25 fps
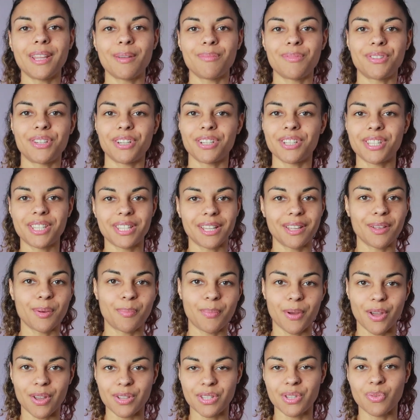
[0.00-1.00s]
I'm just a
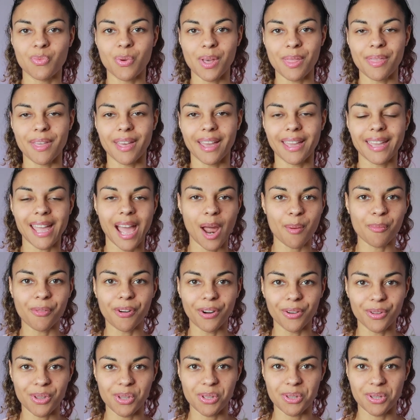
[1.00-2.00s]
person with a
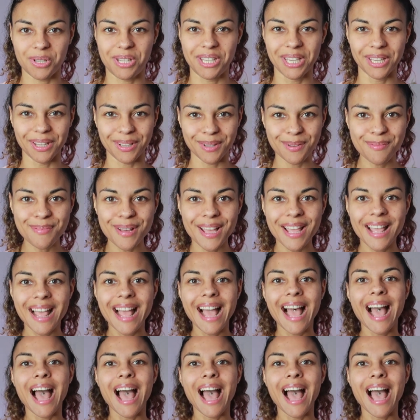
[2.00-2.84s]
camera on YouTube